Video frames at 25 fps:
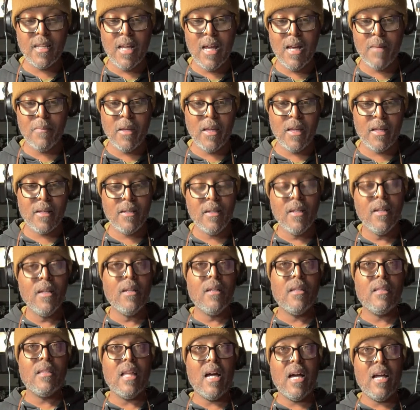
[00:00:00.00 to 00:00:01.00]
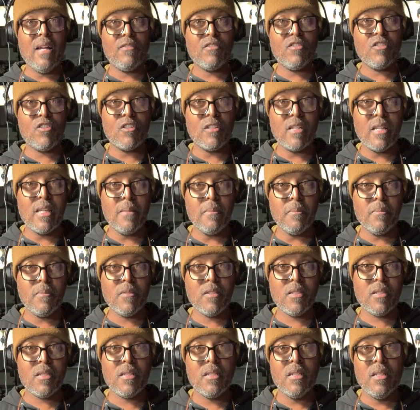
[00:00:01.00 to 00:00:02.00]
coming, live
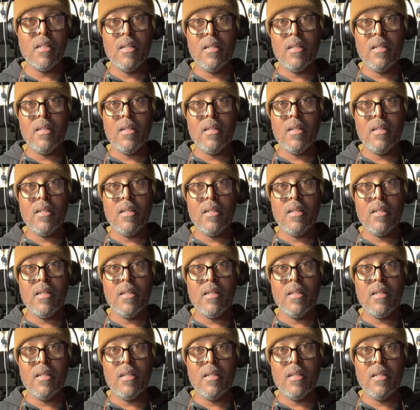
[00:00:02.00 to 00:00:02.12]
streams,